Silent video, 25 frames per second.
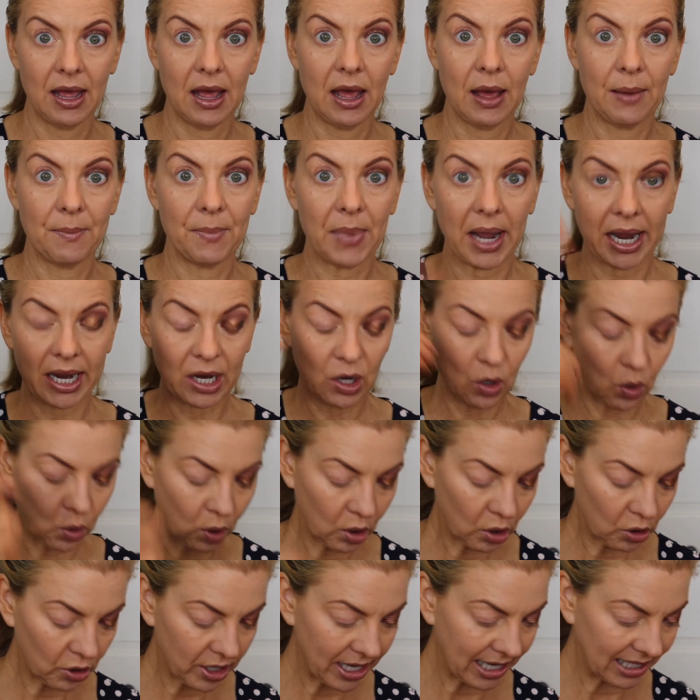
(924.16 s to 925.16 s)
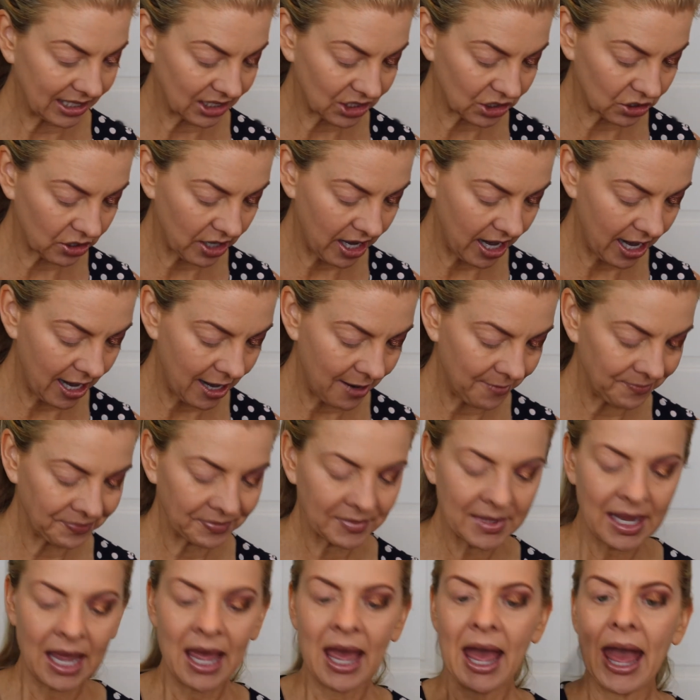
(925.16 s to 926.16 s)
my corner yesterday.
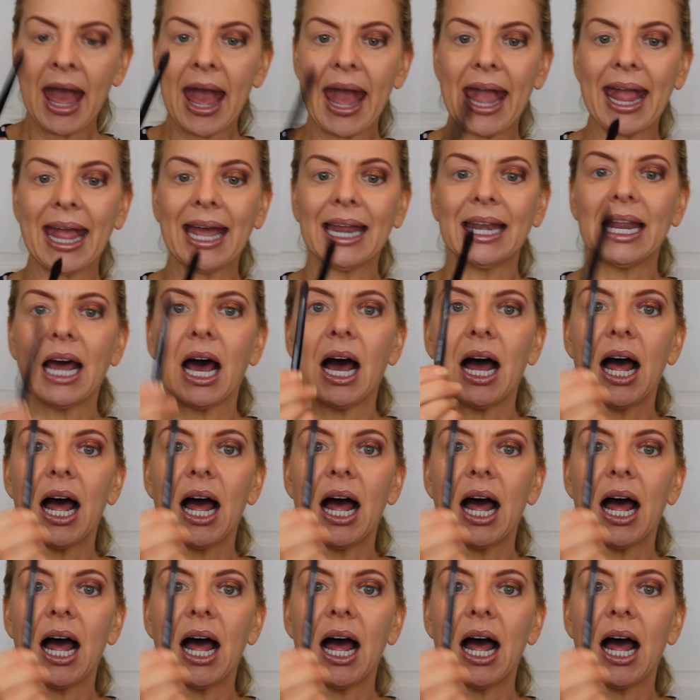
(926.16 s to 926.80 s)
And